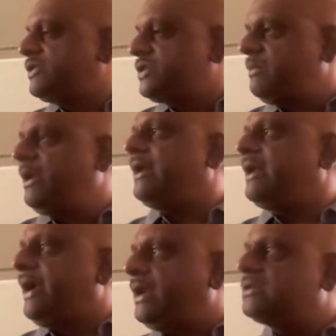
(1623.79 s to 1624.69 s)
stimulate
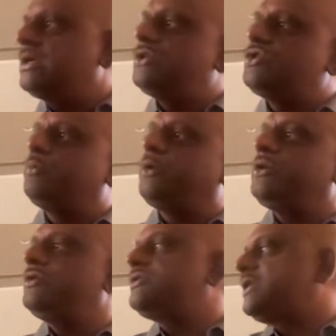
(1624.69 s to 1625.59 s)
Leydig cells to
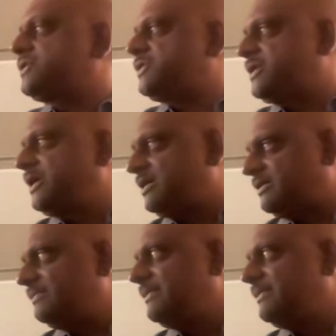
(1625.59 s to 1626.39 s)
produce testosterone.